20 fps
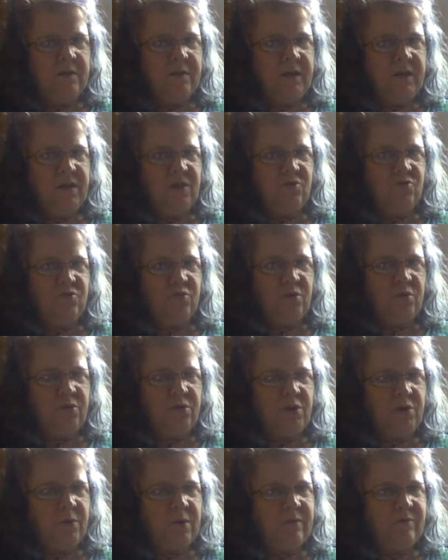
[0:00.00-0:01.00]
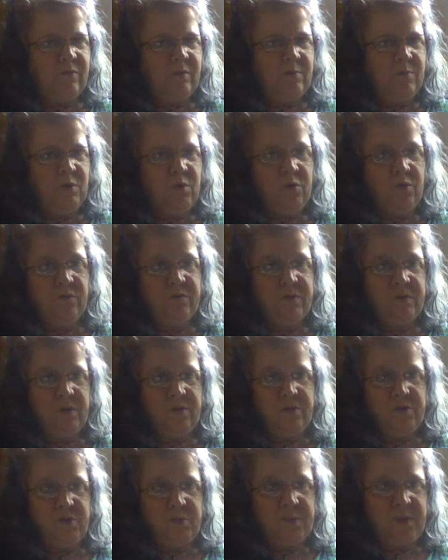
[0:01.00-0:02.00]
They control your every move,
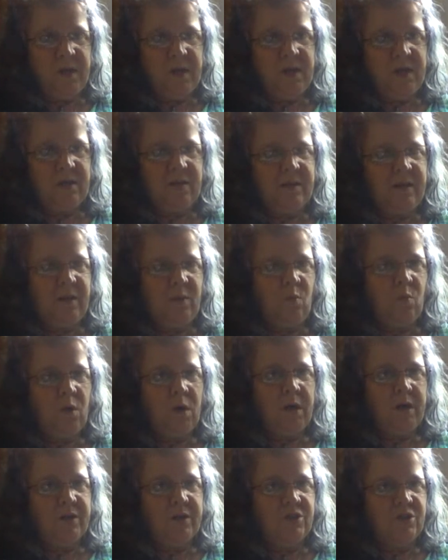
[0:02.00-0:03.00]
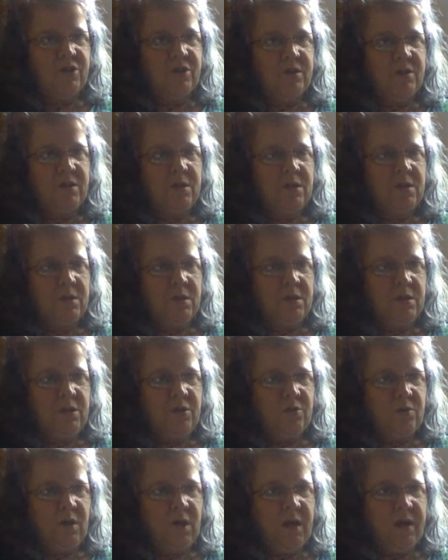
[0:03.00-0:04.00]
so to speak. They watch
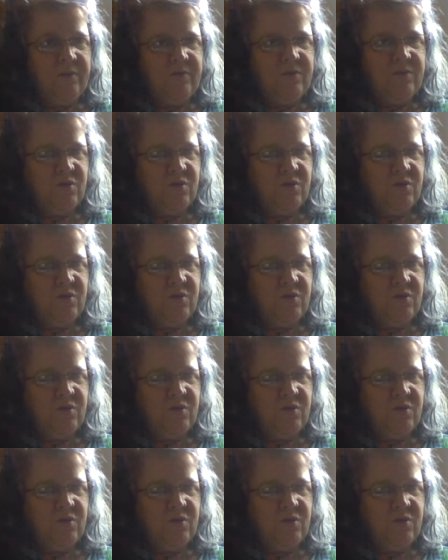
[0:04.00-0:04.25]
your live